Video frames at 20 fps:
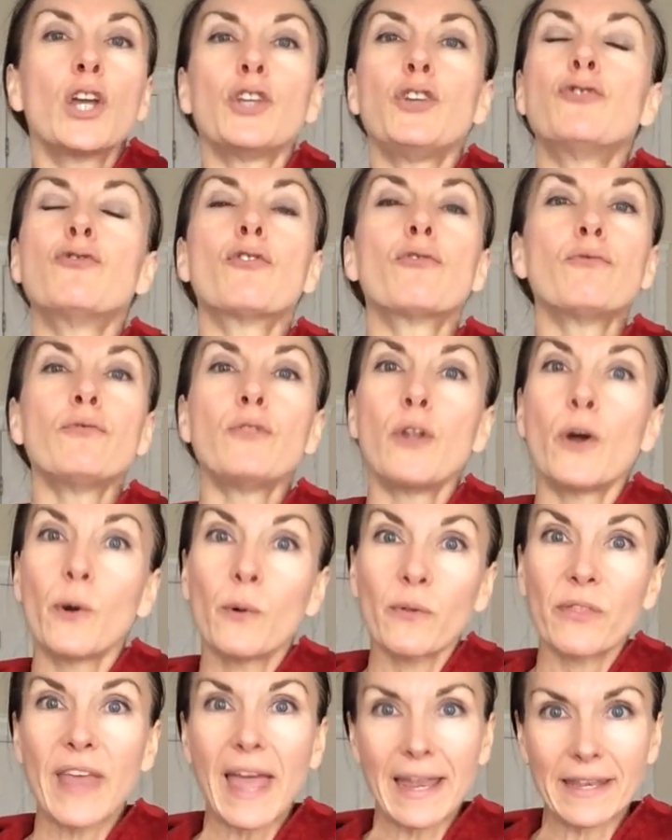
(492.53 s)
You don't
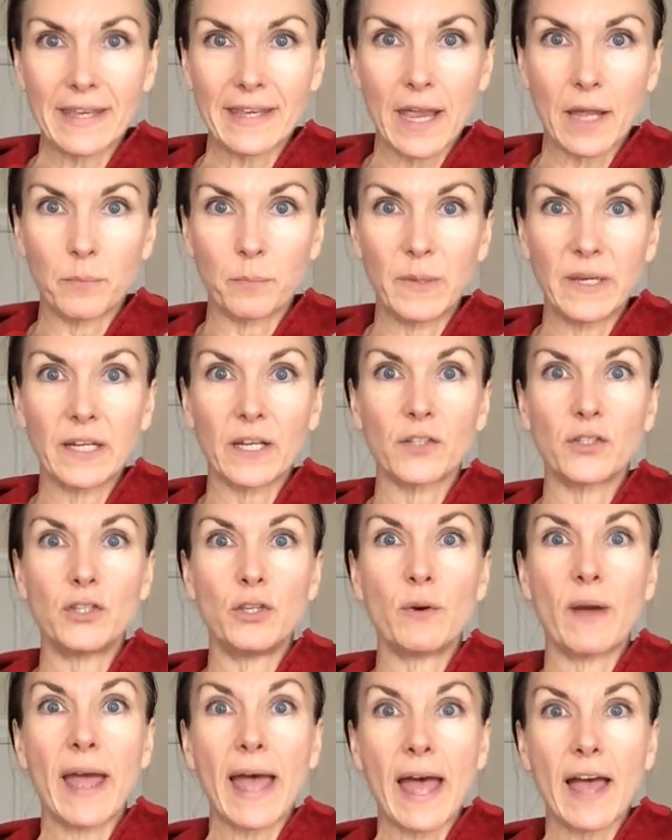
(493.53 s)
know that yet, because
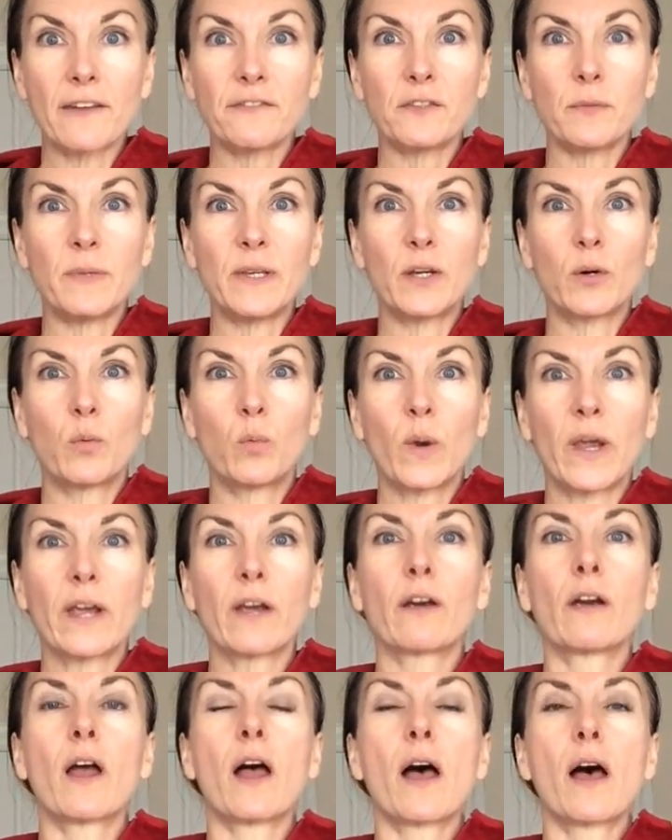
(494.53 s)
you have to be
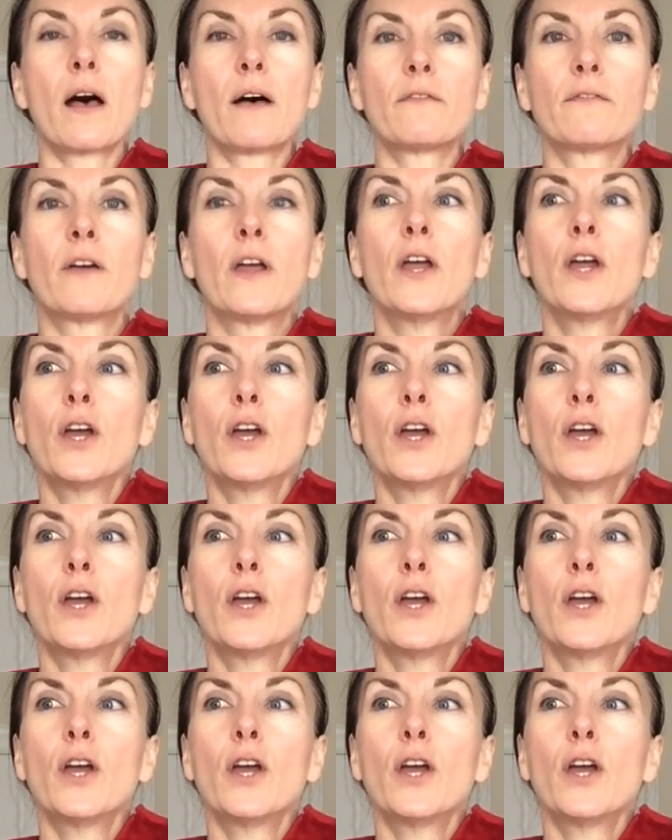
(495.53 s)
aware of